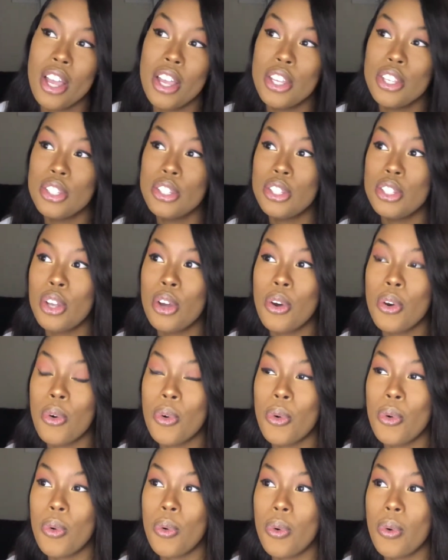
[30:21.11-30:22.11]

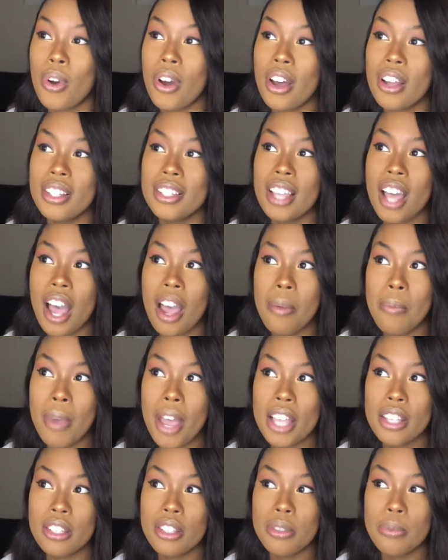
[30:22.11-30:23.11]
So time
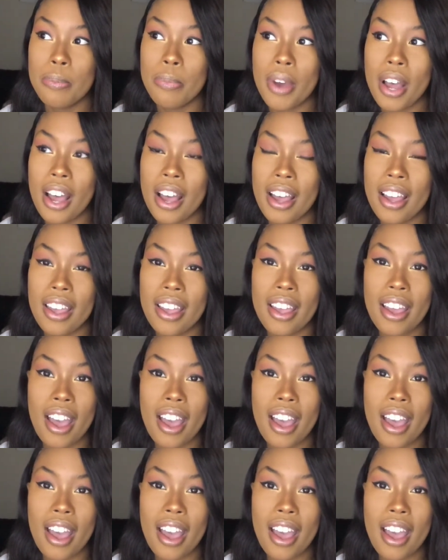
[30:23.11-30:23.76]
passes by.